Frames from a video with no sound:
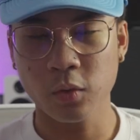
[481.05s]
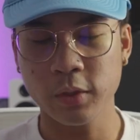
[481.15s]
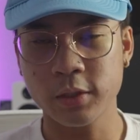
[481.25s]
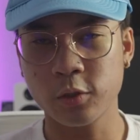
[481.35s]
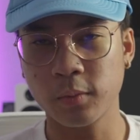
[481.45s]

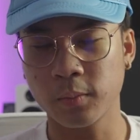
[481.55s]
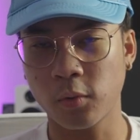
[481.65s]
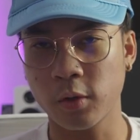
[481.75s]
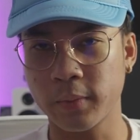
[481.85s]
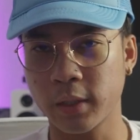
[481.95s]
Which is super
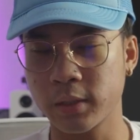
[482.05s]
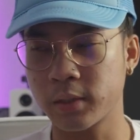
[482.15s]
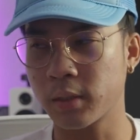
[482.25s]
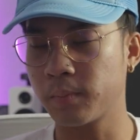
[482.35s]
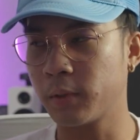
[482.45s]
important because
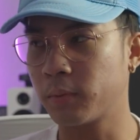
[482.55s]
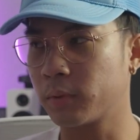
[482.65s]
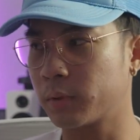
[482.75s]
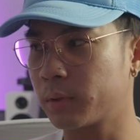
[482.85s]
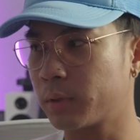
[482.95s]
some
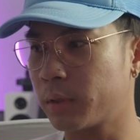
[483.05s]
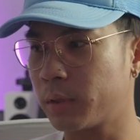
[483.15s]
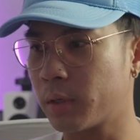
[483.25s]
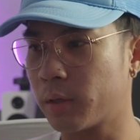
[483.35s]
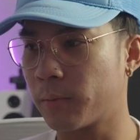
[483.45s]
people,
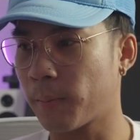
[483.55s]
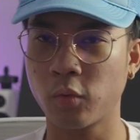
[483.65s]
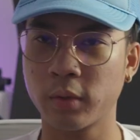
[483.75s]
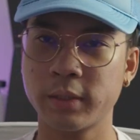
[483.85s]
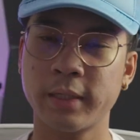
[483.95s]
you know,
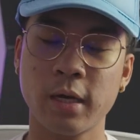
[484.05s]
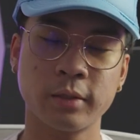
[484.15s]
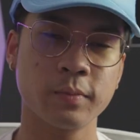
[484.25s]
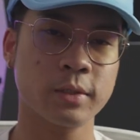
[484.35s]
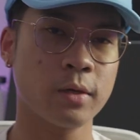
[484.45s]
once they doubt
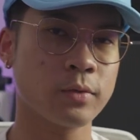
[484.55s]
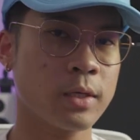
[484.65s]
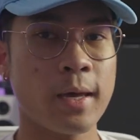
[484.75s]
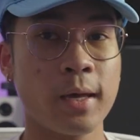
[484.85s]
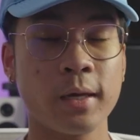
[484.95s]

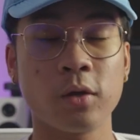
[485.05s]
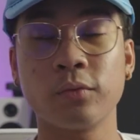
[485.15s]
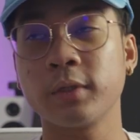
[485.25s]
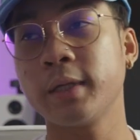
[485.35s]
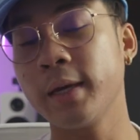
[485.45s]
themselves and
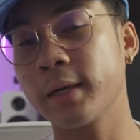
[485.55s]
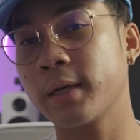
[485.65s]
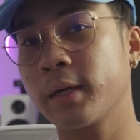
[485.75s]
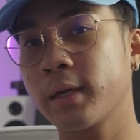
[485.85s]
overthink,